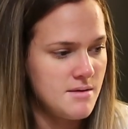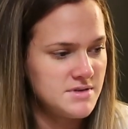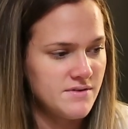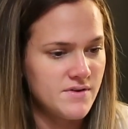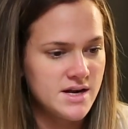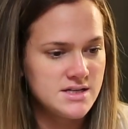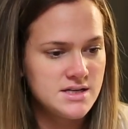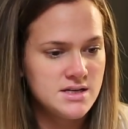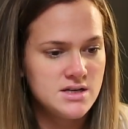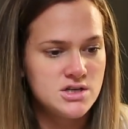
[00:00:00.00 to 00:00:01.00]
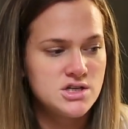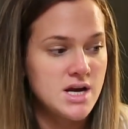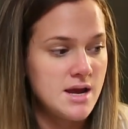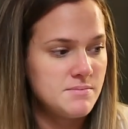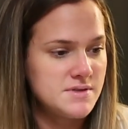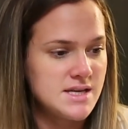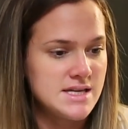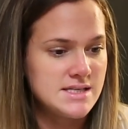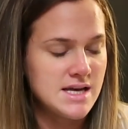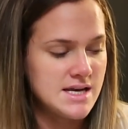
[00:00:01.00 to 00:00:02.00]
Different shapes
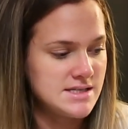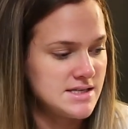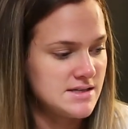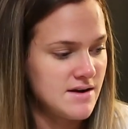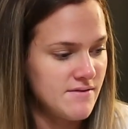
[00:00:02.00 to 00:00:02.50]
and sizes and